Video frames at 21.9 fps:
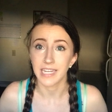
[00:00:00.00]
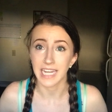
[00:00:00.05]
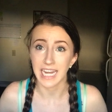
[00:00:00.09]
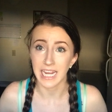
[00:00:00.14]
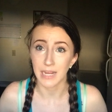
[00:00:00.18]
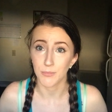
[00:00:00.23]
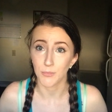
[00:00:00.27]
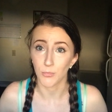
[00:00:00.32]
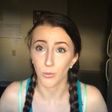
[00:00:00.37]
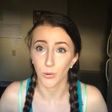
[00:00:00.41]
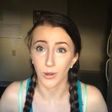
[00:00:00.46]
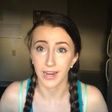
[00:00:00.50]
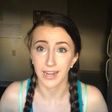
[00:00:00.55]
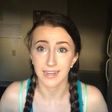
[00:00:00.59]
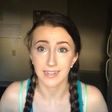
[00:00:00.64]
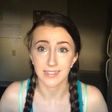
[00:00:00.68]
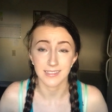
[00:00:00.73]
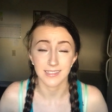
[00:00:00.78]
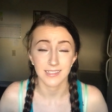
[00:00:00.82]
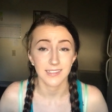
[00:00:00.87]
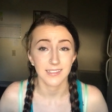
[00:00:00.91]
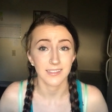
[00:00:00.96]
name
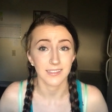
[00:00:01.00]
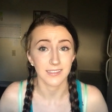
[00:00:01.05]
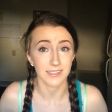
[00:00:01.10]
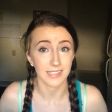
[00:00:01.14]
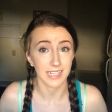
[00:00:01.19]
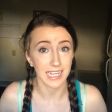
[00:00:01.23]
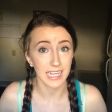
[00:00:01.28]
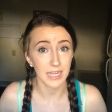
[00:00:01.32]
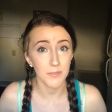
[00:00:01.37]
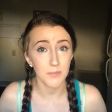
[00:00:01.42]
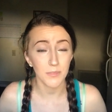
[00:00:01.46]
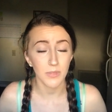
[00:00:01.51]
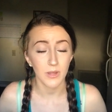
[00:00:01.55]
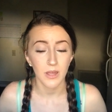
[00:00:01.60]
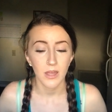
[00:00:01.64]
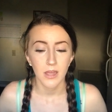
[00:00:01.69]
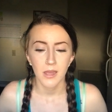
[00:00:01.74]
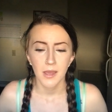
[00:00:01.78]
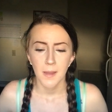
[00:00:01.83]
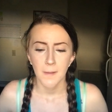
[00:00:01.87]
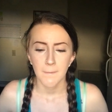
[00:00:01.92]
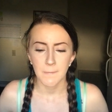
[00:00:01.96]
brand lamp,
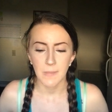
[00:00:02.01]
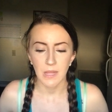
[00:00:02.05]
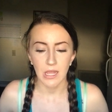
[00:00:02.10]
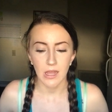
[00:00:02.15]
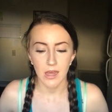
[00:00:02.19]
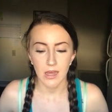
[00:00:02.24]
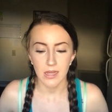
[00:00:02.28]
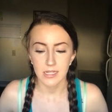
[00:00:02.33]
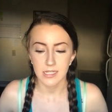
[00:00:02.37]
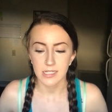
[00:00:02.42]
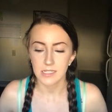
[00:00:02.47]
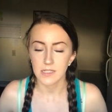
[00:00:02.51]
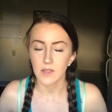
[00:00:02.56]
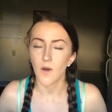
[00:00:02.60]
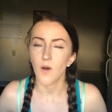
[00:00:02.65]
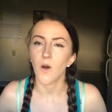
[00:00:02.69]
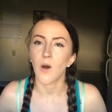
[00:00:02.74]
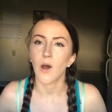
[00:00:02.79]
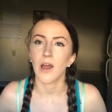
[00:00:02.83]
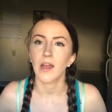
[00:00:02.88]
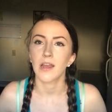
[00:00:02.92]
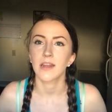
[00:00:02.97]
because
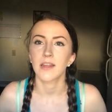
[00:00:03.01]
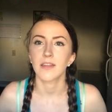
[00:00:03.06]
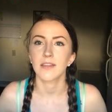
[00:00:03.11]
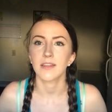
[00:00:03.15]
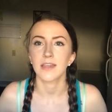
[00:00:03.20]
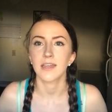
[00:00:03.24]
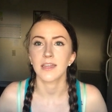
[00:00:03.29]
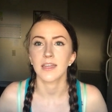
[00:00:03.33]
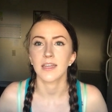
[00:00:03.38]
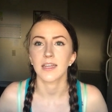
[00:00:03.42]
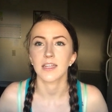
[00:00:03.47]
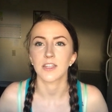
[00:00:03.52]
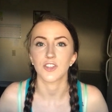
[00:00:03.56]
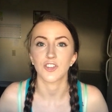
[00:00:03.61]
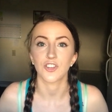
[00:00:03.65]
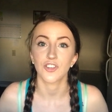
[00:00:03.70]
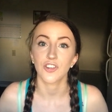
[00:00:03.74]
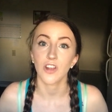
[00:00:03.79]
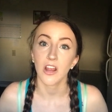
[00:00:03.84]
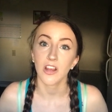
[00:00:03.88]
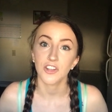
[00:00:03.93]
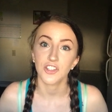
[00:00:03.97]
on the
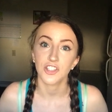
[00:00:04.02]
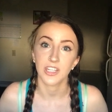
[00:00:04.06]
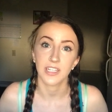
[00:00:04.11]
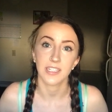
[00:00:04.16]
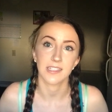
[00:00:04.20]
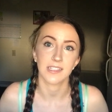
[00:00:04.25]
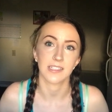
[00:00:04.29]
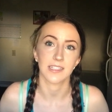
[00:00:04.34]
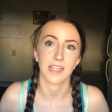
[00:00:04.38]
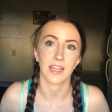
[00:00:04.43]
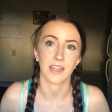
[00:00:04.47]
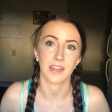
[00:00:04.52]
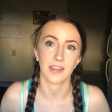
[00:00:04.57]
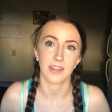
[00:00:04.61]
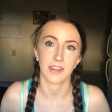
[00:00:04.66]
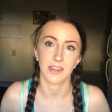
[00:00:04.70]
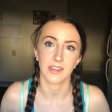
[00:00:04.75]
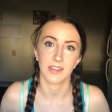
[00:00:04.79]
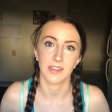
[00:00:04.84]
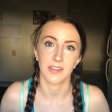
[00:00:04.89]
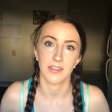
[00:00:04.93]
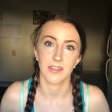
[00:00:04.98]
instructions that
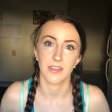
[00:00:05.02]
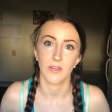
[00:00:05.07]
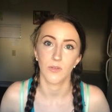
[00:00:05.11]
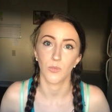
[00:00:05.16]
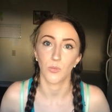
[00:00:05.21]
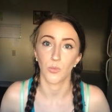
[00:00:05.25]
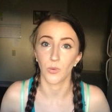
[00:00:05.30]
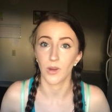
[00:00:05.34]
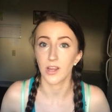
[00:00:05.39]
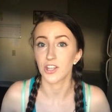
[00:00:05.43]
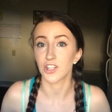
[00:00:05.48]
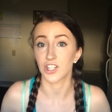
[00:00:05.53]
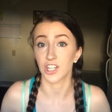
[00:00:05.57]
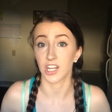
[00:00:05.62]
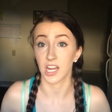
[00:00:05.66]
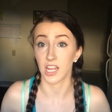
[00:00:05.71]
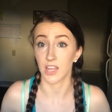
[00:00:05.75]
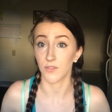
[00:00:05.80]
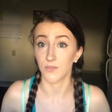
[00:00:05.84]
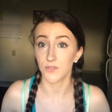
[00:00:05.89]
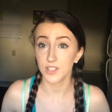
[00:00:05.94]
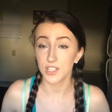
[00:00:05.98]
Wish
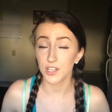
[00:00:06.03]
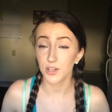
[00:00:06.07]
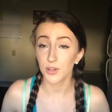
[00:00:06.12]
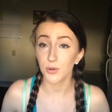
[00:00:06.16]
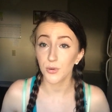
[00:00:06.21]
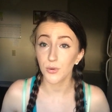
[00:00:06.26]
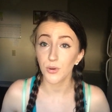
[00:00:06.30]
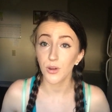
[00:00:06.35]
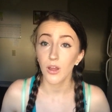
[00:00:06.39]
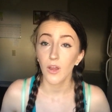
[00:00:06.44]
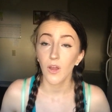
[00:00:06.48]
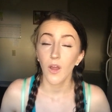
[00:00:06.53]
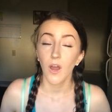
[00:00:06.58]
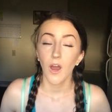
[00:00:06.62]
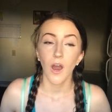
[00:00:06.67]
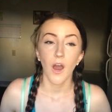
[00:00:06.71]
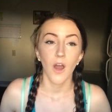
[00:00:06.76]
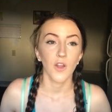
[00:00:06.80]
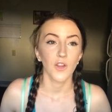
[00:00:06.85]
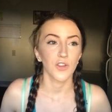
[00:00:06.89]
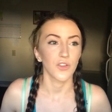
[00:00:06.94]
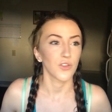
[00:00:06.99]
gives you,
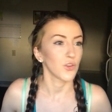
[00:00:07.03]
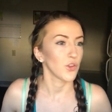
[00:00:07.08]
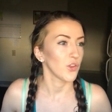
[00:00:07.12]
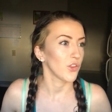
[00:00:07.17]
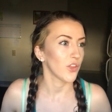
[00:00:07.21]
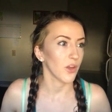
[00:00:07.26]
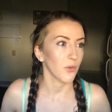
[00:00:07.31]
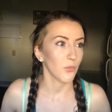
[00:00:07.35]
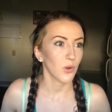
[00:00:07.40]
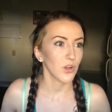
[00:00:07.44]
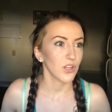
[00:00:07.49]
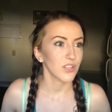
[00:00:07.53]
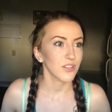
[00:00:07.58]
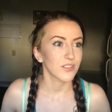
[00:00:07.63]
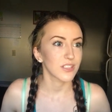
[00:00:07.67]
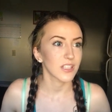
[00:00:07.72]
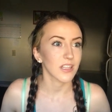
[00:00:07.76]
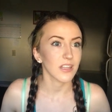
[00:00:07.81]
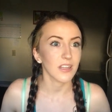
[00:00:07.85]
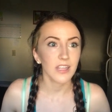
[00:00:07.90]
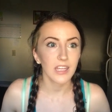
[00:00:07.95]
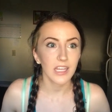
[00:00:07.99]
they want you
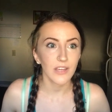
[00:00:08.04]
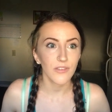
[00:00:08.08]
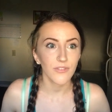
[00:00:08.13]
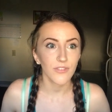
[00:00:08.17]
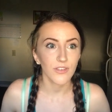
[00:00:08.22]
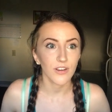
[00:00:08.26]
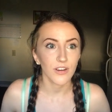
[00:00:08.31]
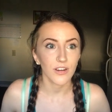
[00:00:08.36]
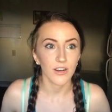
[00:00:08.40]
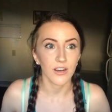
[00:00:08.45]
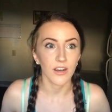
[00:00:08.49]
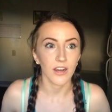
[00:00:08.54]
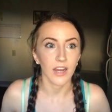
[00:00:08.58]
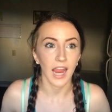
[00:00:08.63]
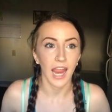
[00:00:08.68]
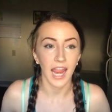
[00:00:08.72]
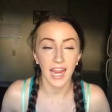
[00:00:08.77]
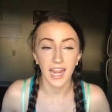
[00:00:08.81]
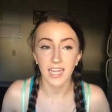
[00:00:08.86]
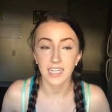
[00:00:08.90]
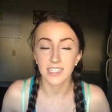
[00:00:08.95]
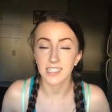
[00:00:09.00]
to leave your
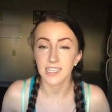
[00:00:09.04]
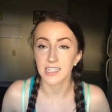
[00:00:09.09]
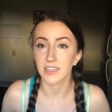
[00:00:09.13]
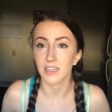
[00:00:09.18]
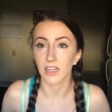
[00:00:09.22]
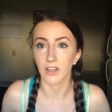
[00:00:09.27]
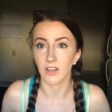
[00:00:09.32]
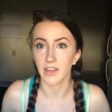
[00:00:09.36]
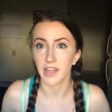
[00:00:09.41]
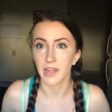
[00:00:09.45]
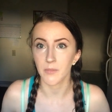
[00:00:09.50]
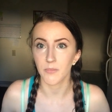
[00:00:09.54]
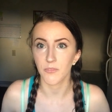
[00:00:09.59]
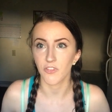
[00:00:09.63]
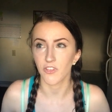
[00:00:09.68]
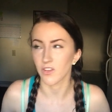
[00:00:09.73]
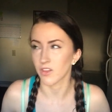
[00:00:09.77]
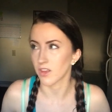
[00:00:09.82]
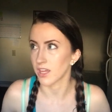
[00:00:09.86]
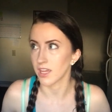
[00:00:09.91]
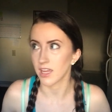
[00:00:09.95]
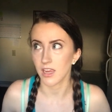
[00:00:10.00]
hand in the lamp
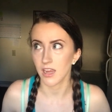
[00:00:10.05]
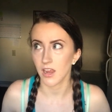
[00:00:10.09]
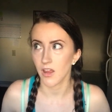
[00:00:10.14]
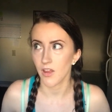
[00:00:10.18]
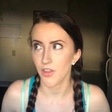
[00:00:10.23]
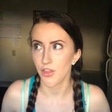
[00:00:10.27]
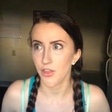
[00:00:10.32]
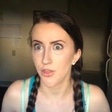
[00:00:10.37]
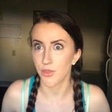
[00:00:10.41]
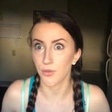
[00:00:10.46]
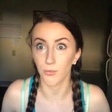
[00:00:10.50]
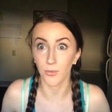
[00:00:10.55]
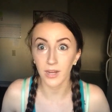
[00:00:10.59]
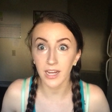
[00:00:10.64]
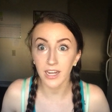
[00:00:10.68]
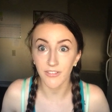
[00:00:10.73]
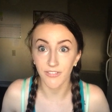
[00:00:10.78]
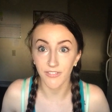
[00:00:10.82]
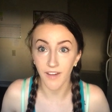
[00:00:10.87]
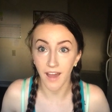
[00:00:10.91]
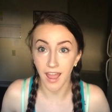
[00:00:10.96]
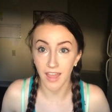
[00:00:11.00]
for like 3
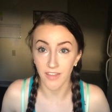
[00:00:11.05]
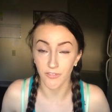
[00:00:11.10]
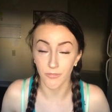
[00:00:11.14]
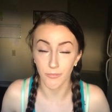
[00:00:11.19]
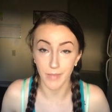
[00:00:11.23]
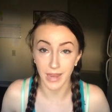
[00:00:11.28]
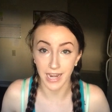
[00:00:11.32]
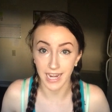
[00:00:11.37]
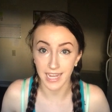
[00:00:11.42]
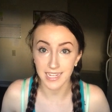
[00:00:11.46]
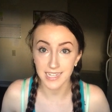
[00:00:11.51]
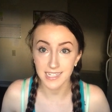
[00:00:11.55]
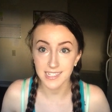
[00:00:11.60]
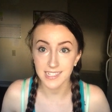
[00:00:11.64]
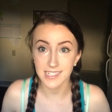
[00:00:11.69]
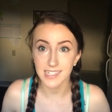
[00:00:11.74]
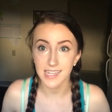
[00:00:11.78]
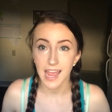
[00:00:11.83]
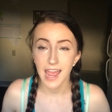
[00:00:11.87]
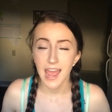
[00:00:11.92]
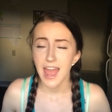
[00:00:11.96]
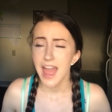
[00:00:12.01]
to 5
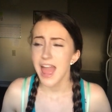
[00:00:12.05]
minutes.